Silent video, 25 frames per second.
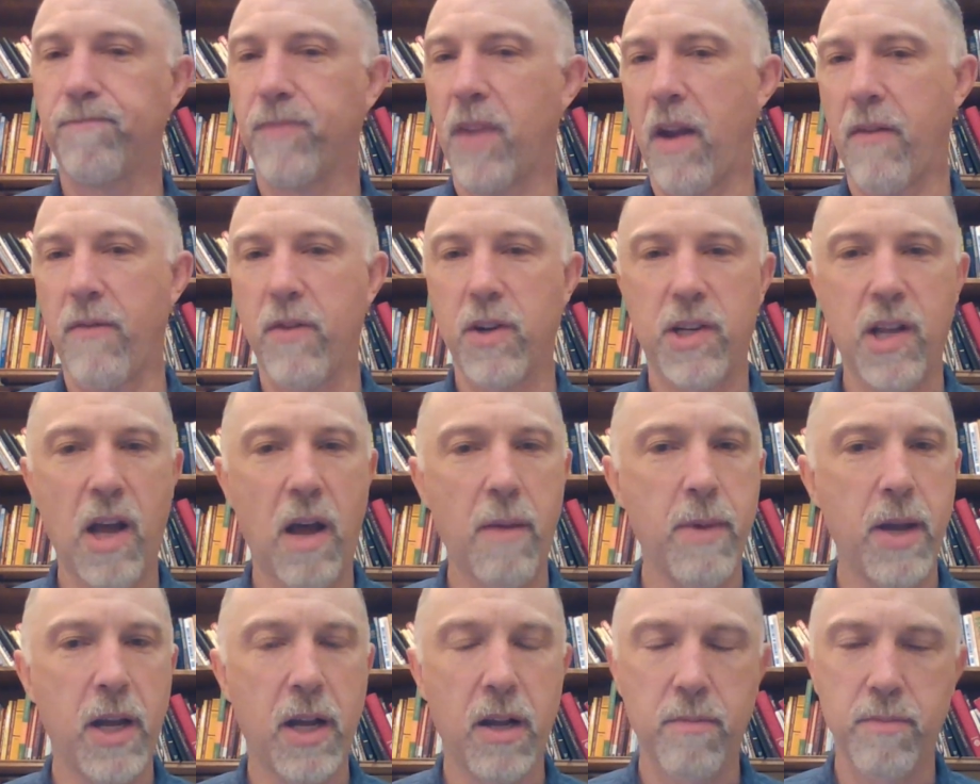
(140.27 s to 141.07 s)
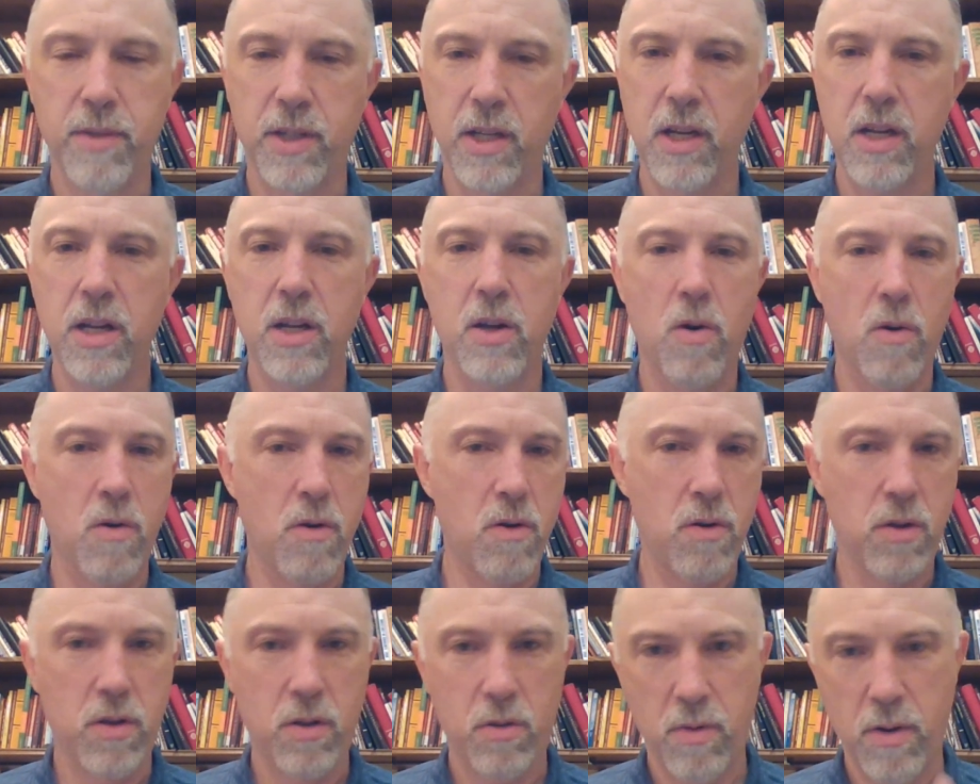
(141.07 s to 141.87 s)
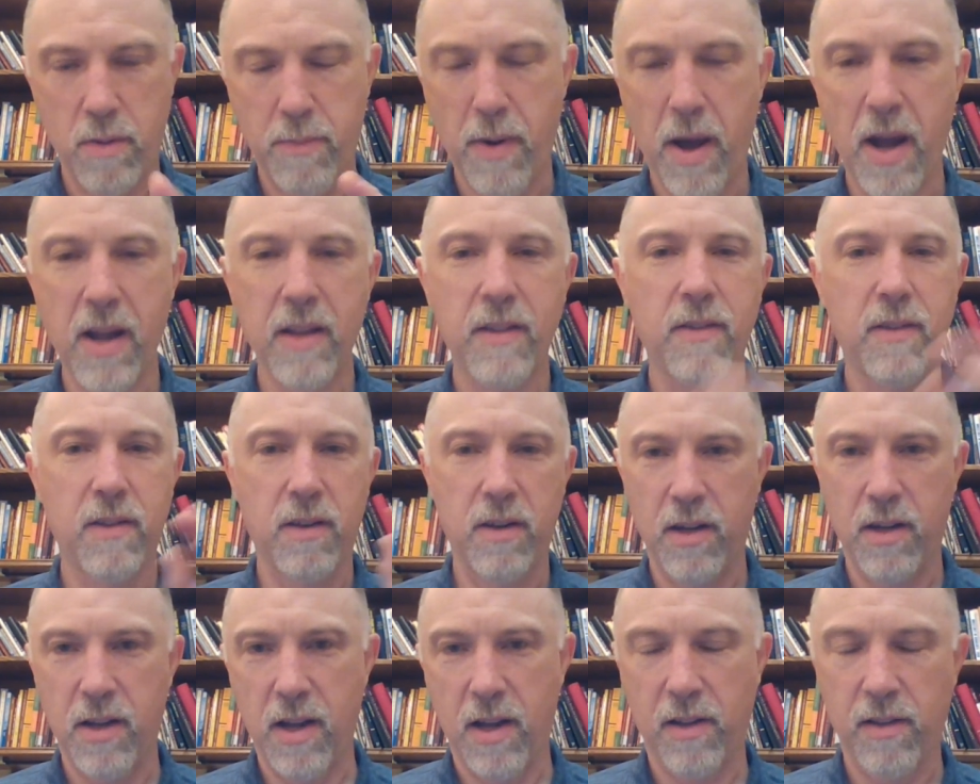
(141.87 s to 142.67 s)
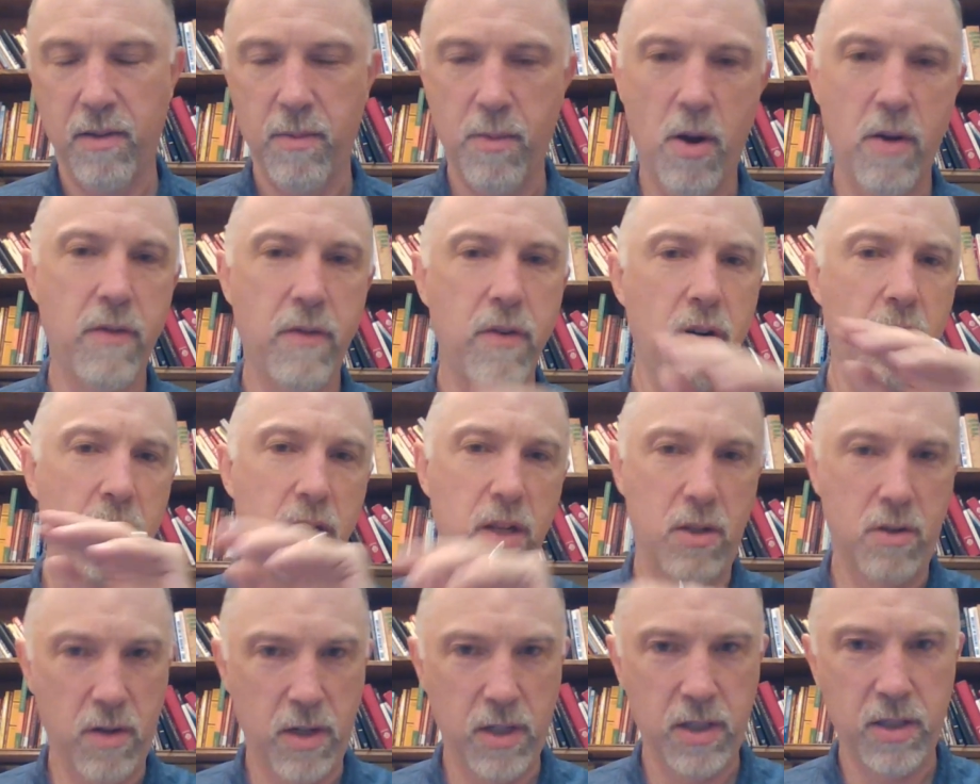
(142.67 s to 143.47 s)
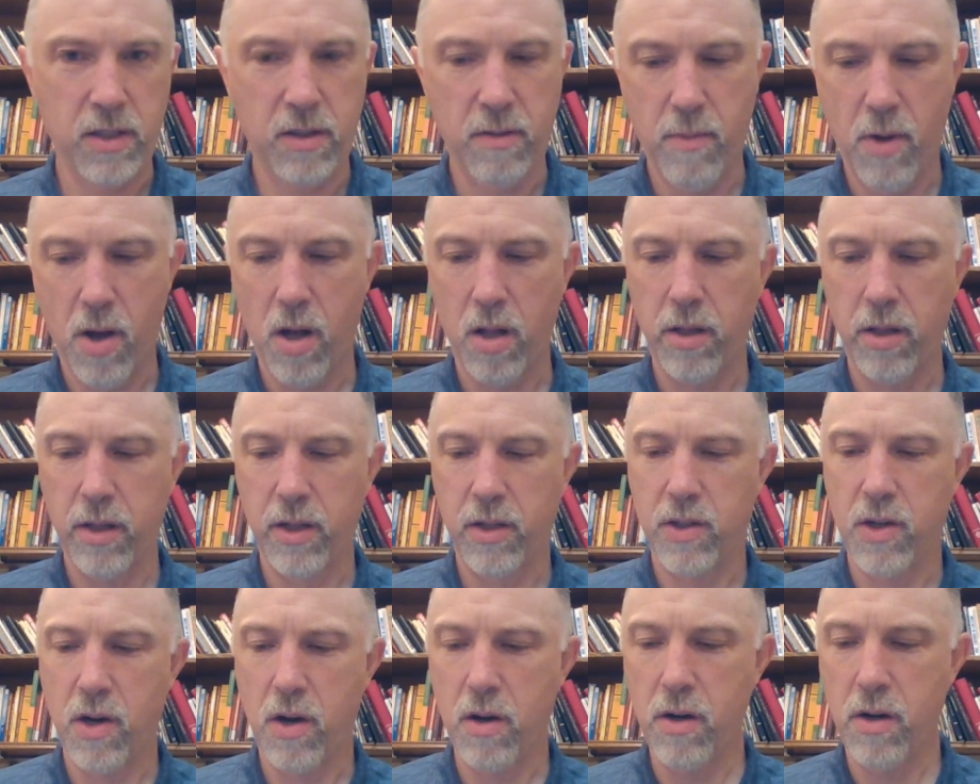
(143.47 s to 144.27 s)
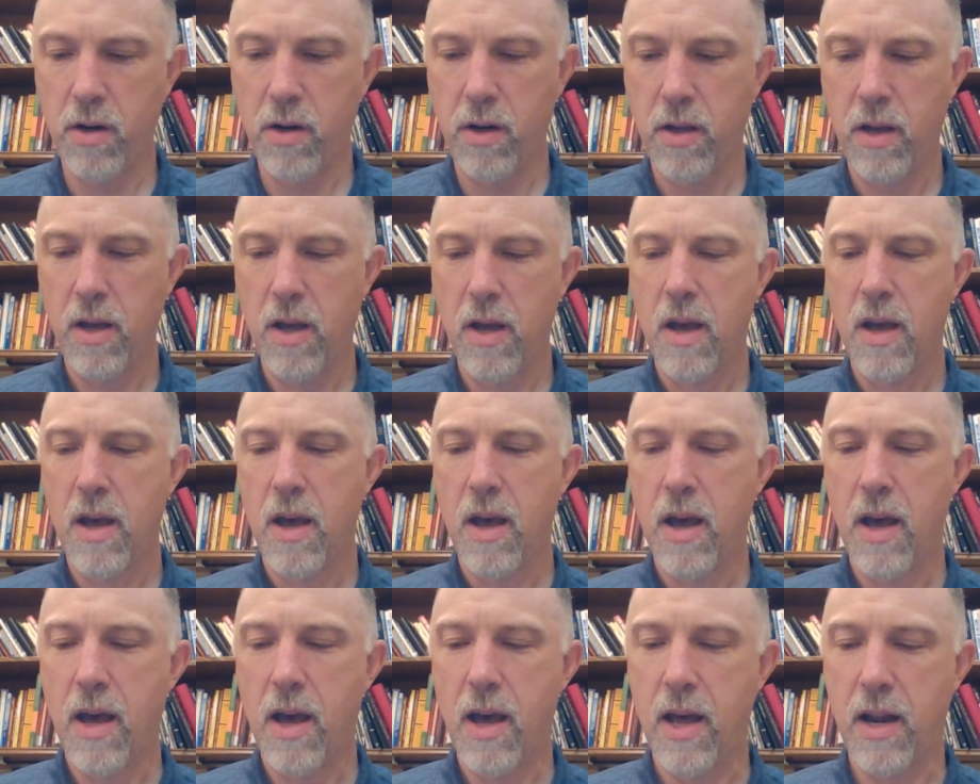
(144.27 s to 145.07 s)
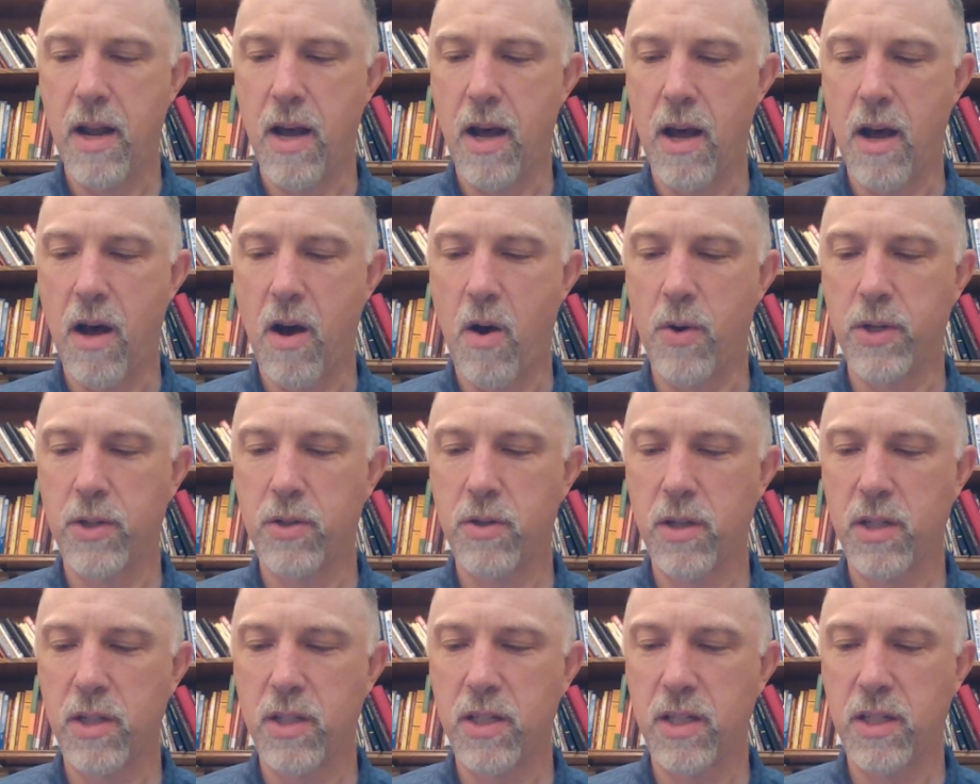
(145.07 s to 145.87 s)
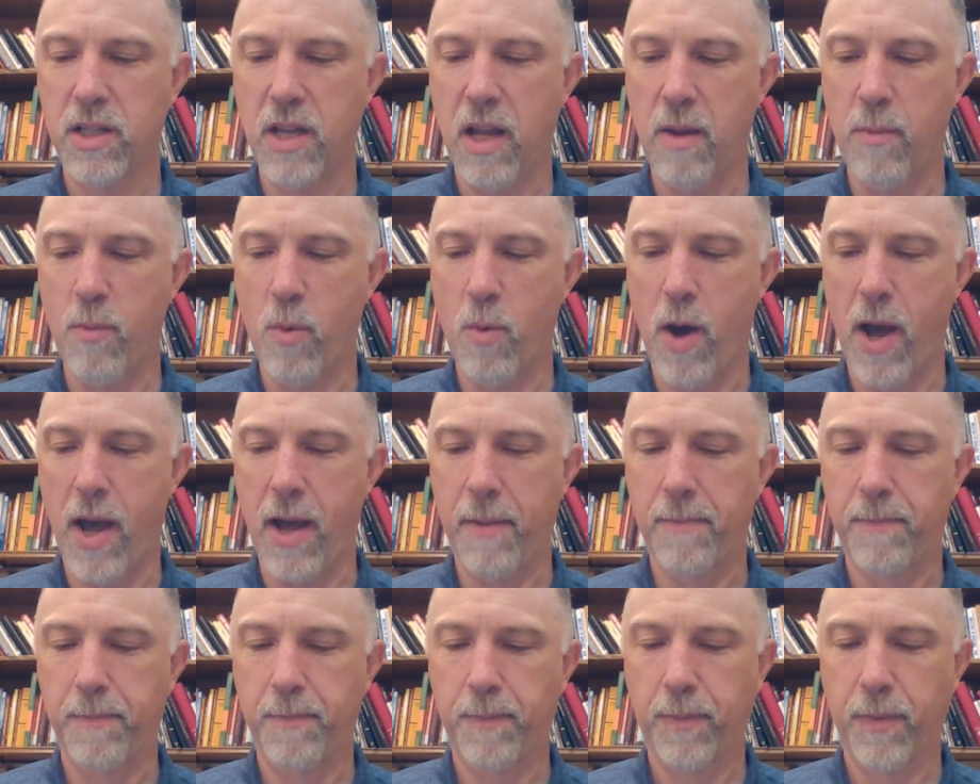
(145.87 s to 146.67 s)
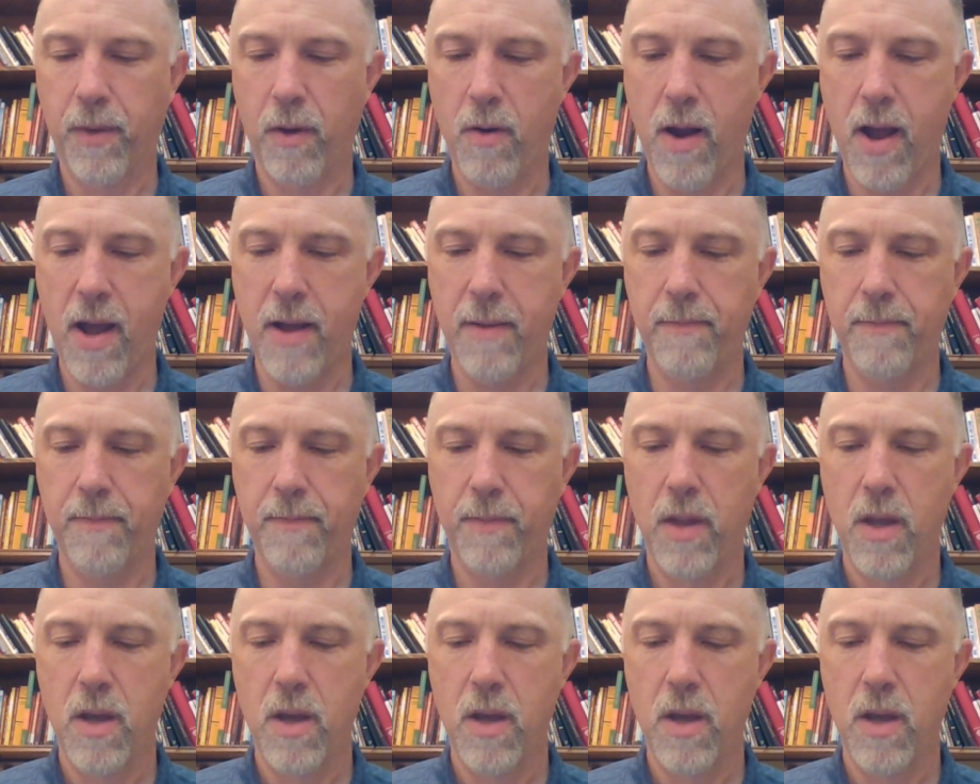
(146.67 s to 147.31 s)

every time he comes in, he orders three pints and he takes them over and he drinks them all in turn and uh, always drinks the same way, right?